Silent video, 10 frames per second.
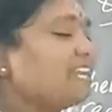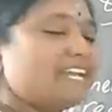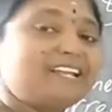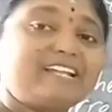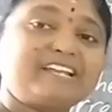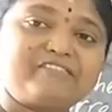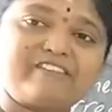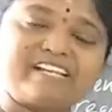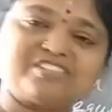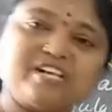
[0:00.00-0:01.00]
irregular
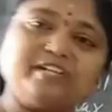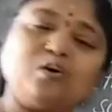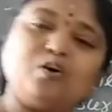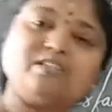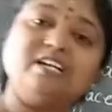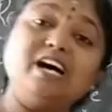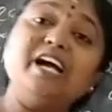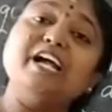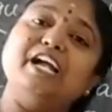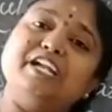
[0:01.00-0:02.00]
reflection or the
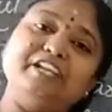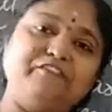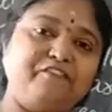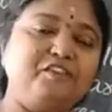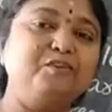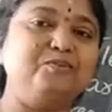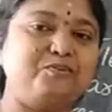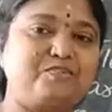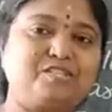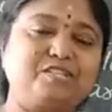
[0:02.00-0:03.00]

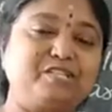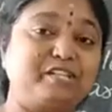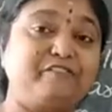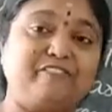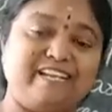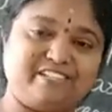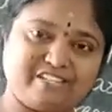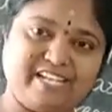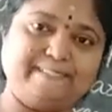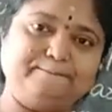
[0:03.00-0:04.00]
diffused
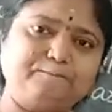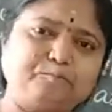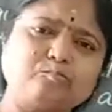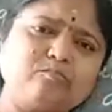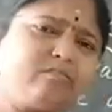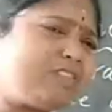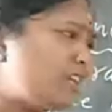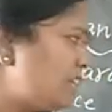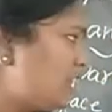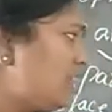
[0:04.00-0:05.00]
reflection.
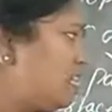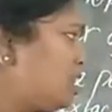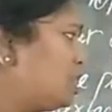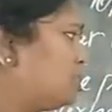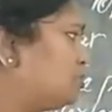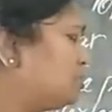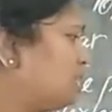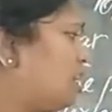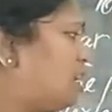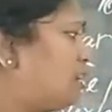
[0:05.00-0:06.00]
Here, through
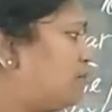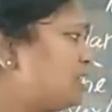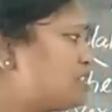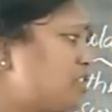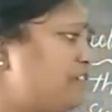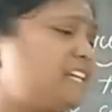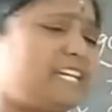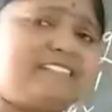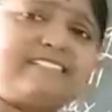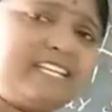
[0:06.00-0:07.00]
the picture we
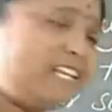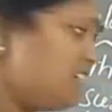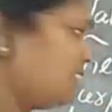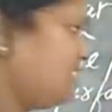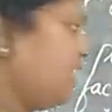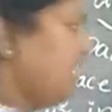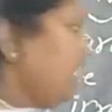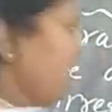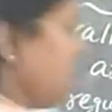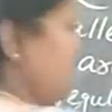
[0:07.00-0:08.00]
can see. See here,